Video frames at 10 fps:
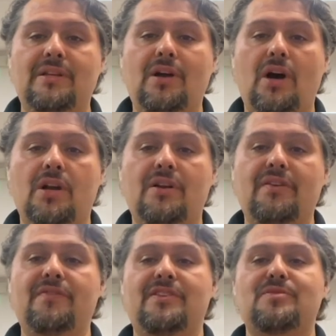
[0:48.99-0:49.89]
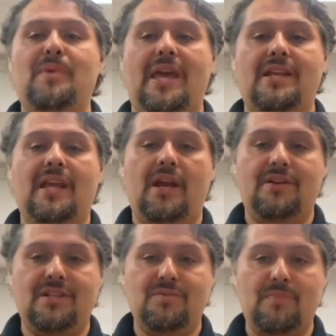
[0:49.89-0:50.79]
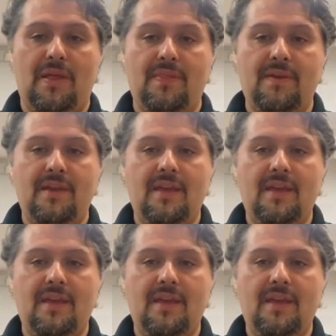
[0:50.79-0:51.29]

in honor of Hispanic Heritage Month